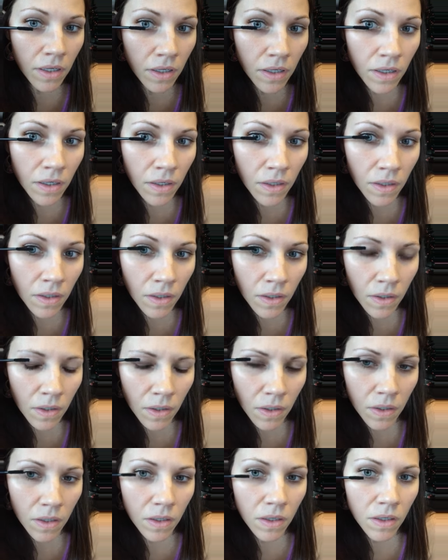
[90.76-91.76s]

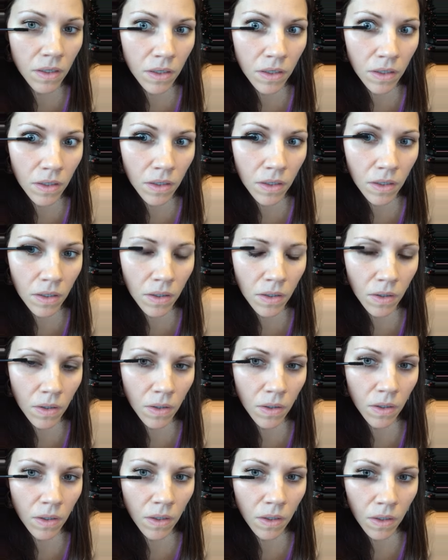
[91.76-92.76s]

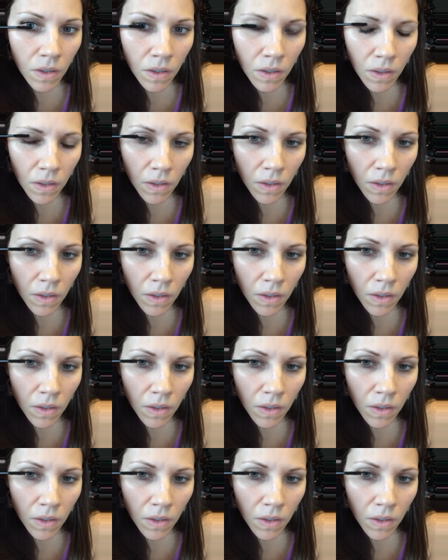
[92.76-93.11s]
No one is speaking in this clip.